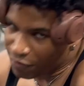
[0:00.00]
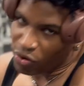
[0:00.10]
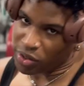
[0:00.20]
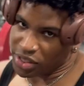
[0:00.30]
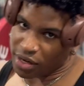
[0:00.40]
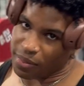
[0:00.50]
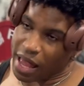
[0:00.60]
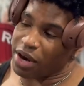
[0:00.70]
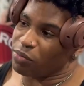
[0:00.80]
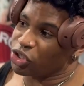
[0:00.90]
focusing on
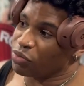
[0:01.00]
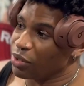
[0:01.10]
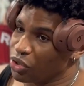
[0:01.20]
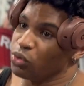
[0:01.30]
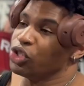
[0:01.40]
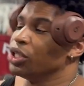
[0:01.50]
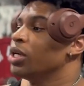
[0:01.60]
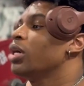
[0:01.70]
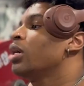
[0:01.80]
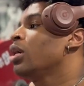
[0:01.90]
that, and we should be Gucci
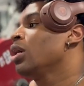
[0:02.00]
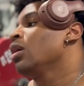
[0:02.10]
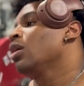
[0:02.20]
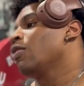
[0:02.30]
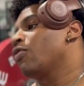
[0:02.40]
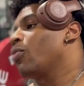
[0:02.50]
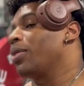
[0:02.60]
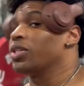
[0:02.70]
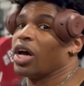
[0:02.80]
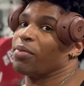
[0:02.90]
for when the
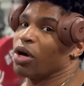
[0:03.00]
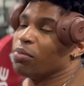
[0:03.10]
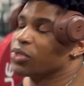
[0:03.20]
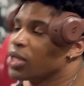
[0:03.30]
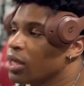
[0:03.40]
time comes.